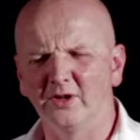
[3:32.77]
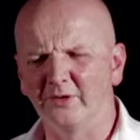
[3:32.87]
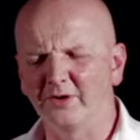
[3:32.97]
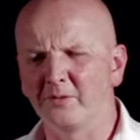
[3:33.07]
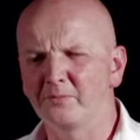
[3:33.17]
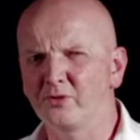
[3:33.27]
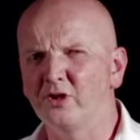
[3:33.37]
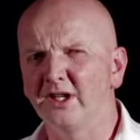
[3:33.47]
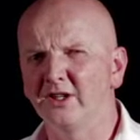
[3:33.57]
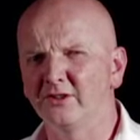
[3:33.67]
It was a
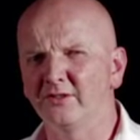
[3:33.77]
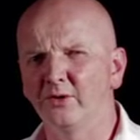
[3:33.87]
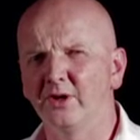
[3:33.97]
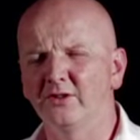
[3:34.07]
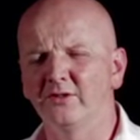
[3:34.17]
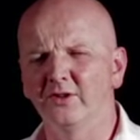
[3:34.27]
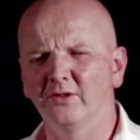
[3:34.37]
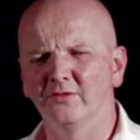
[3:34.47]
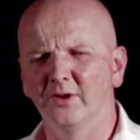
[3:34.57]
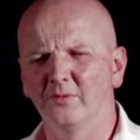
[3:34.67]
pre-interview interview
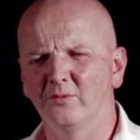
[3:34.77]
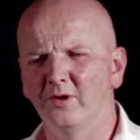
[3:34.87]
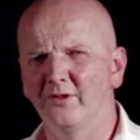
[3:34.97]
from one